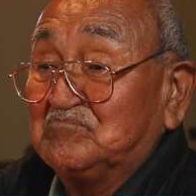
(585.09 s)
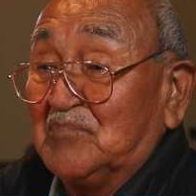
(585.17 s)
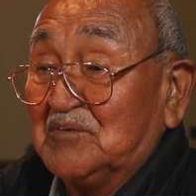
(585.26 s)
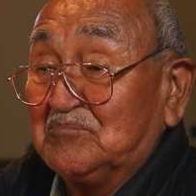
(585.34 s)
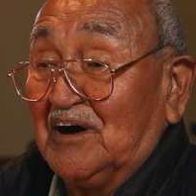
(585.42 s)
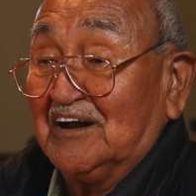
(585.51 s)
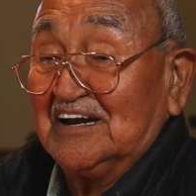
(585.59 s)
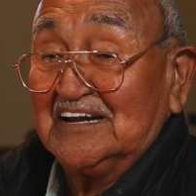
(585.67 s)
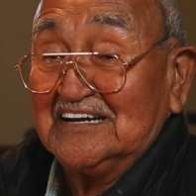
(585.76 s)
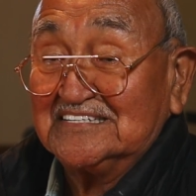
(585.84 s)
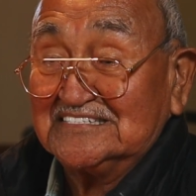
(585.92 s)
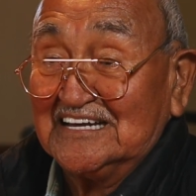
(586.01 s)
My
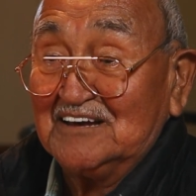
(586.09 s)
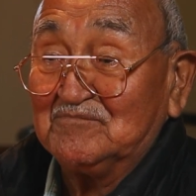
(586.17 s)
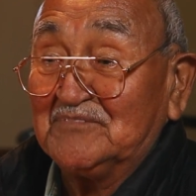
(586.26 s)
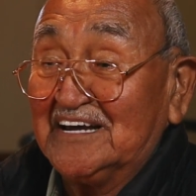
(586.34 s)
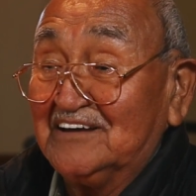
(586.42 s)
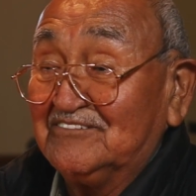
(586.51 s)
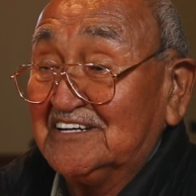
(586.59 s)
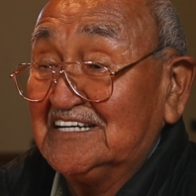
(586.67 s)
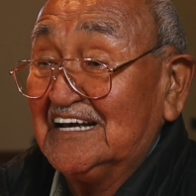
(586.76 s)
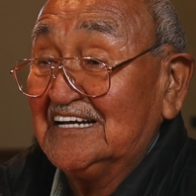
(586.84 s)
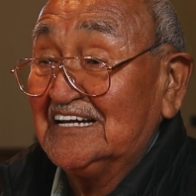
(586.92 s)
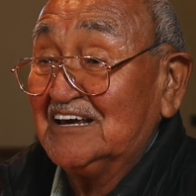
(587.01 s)
Potlat's name, my
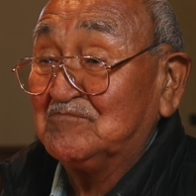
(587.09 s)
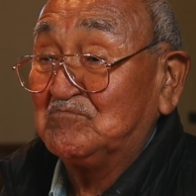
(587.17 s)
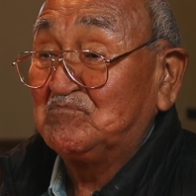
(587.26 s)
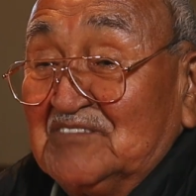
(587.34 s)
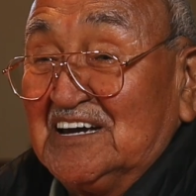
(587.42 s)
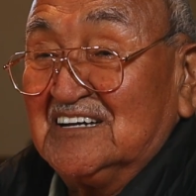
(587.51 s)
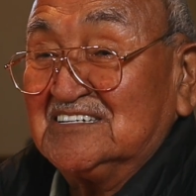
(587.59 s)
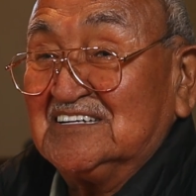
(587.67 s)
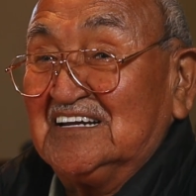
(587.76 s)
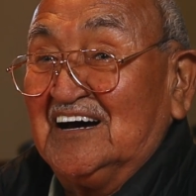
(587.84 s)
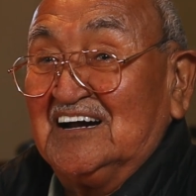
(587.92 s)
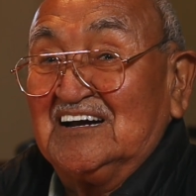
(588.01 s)
everyday name. Because a
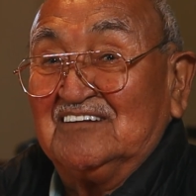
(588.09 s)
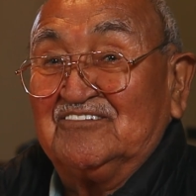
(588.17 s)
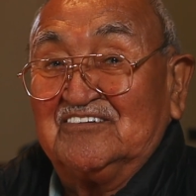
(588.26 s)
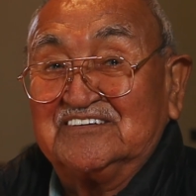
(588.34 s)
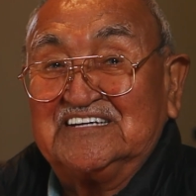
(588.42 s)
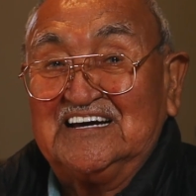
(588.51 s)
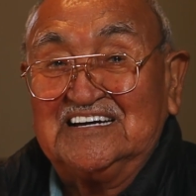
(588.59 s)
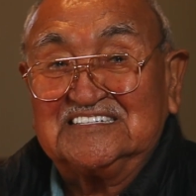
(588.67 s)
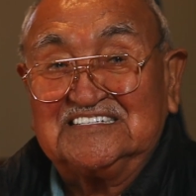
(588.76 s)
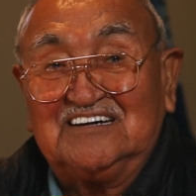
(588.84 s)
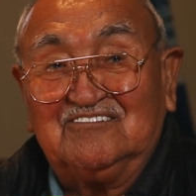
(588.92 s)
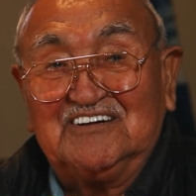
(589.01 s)
lot of the
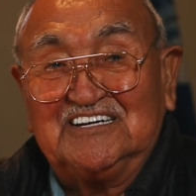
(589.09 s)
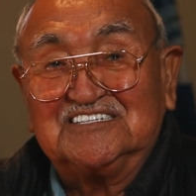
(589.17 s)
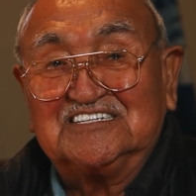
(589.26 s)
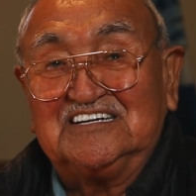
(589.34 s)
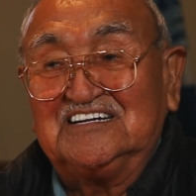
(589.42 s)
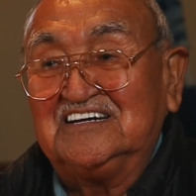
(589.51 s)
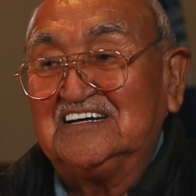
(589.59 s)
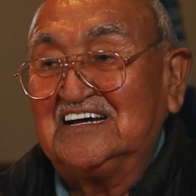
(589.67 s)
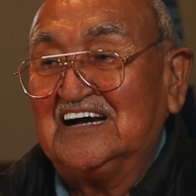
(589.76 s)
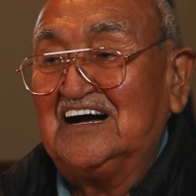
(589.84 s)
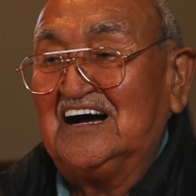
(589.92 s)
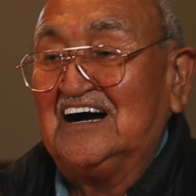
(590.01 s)
things that we used to do
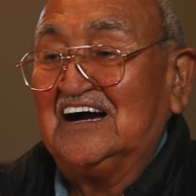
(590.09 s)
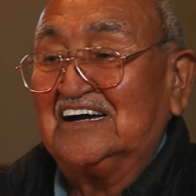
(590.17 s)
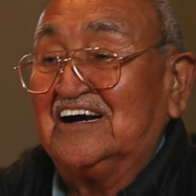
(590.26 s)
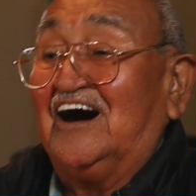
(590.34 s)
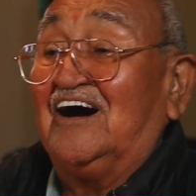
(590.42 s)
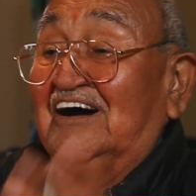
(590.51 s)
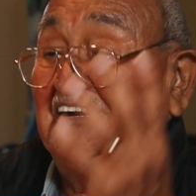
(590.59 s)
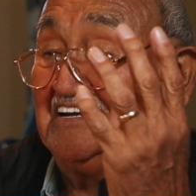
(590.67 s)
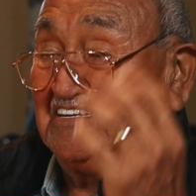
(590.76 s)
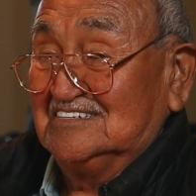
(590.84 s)
are gone.